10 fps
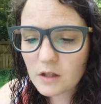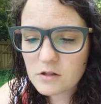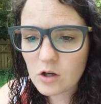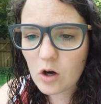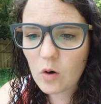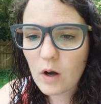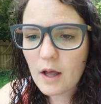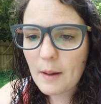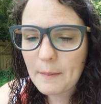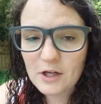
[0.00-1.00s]
So
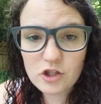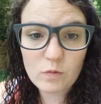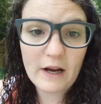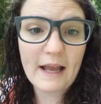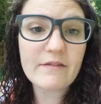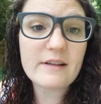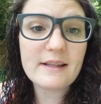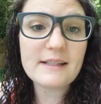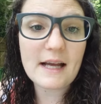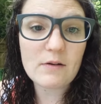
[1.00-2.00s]
make sure you write
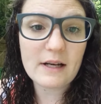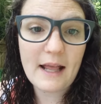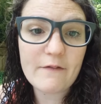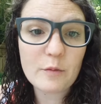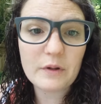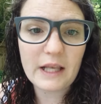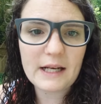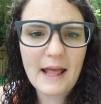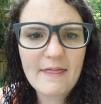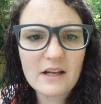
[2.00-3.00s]
everything down and have your
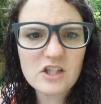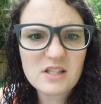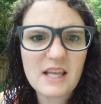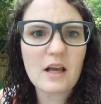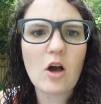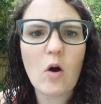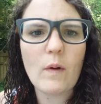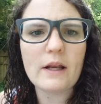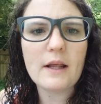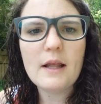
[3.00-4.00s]
plan, and then just get
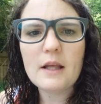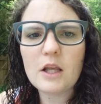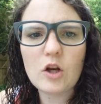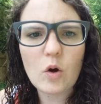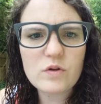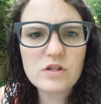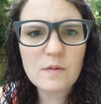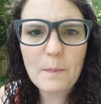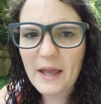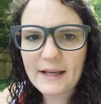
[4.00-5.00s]
going.
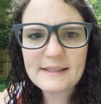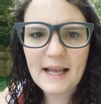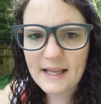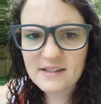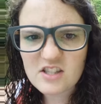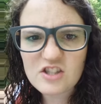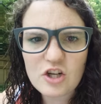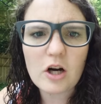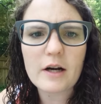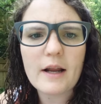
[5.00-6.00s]
Pick a day and
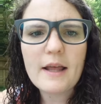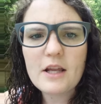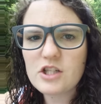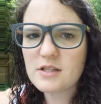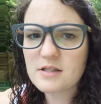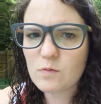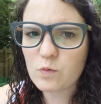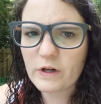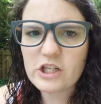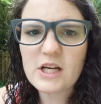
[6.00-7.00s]
start. Just
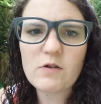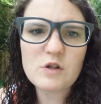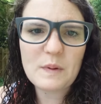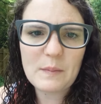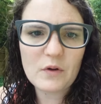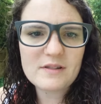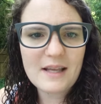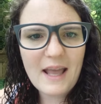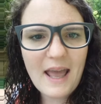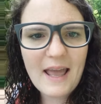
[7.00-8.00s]
reach out to people and
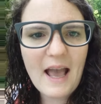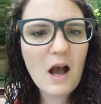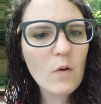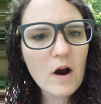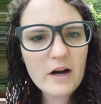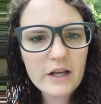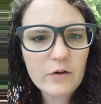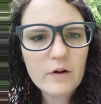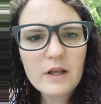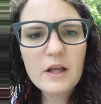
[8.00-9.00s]
say, hey, how are
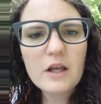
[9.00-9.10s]
you?